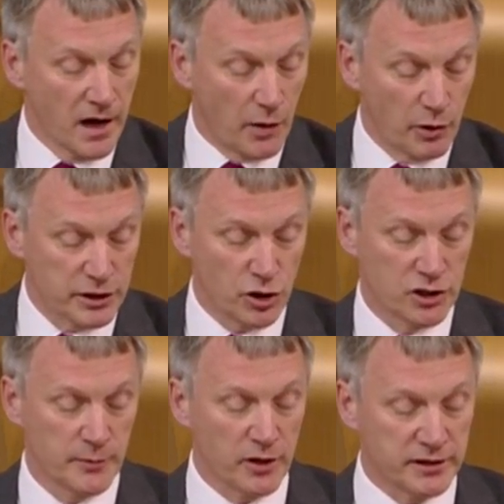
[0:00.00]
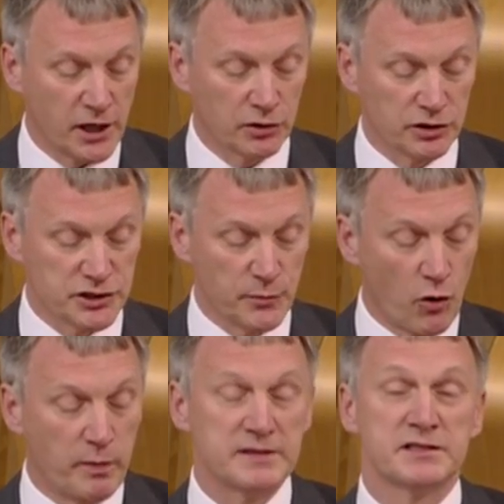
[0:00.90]
I want to talk about the countless
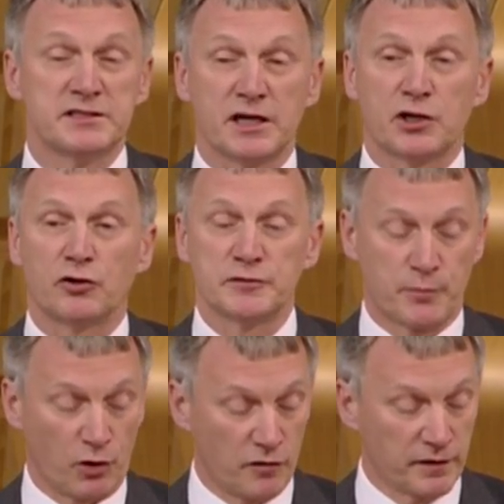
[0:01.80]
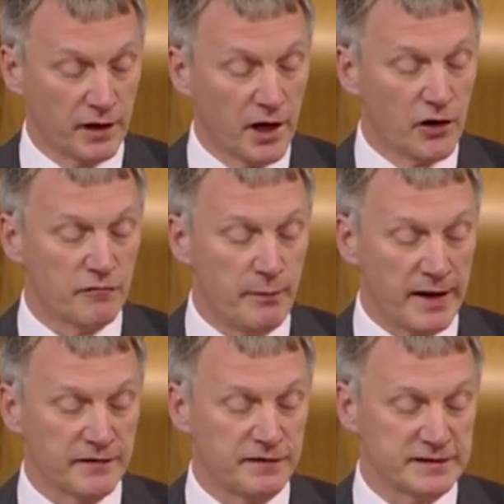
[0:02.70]
small businesses across Provan who've
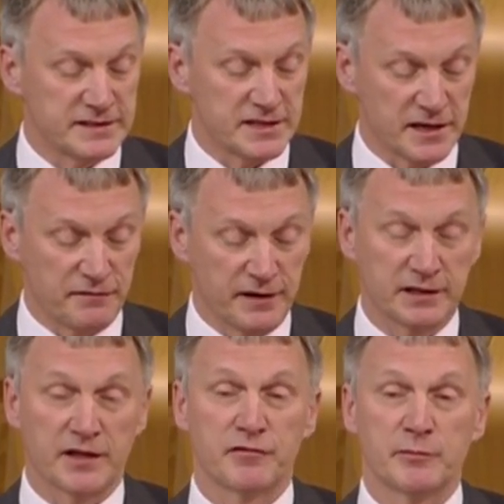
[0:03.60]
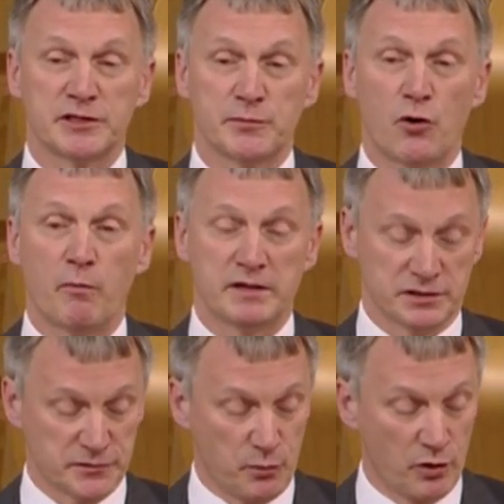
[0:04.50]
benefited significantly from the small
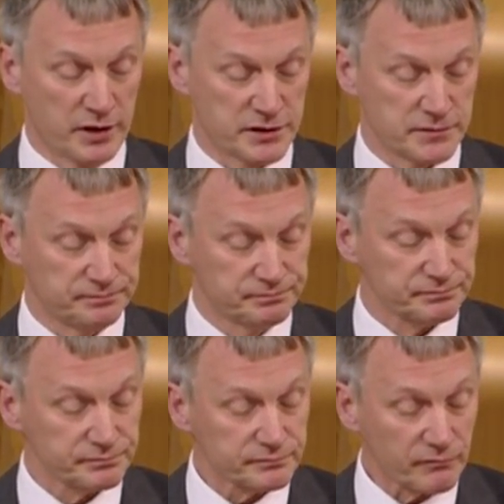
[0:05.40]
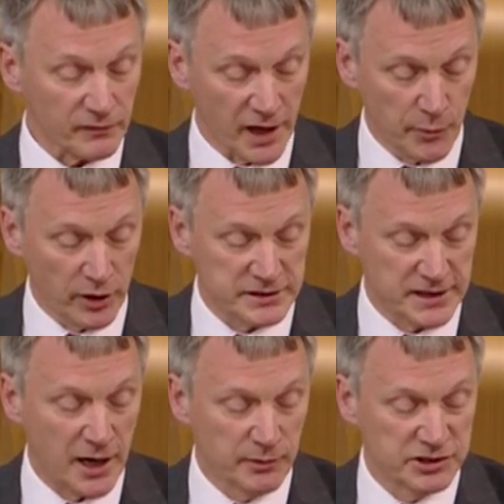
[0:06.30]
business bonus, and about
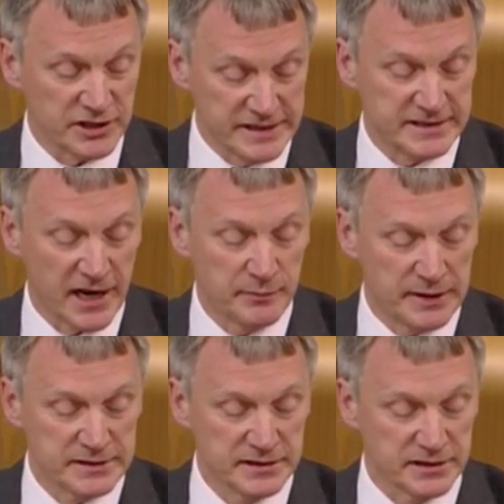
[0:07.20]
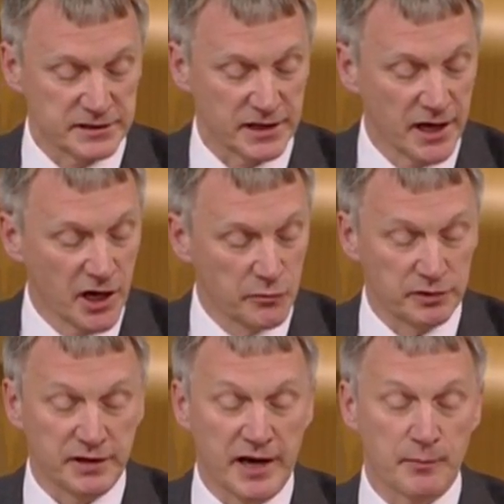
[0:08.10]
established East End businesses
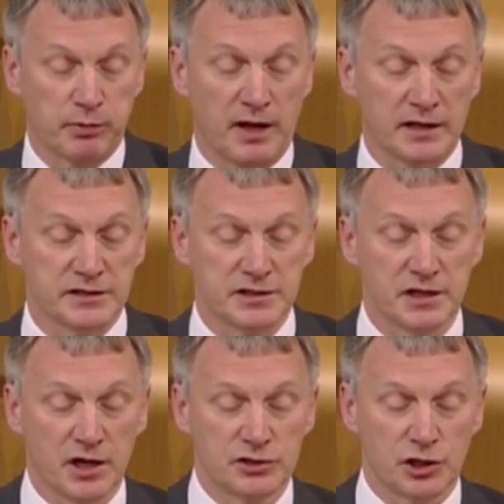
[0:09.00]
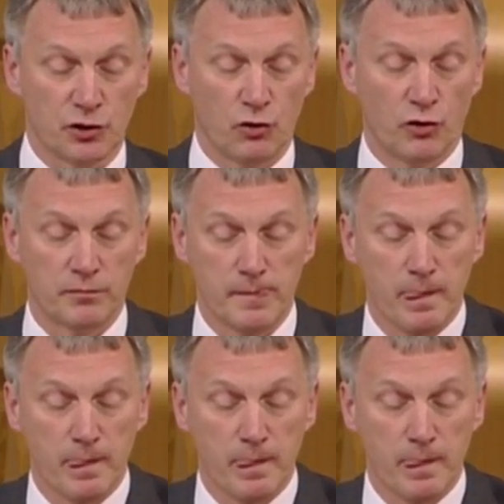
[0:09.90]
with great plans to grow.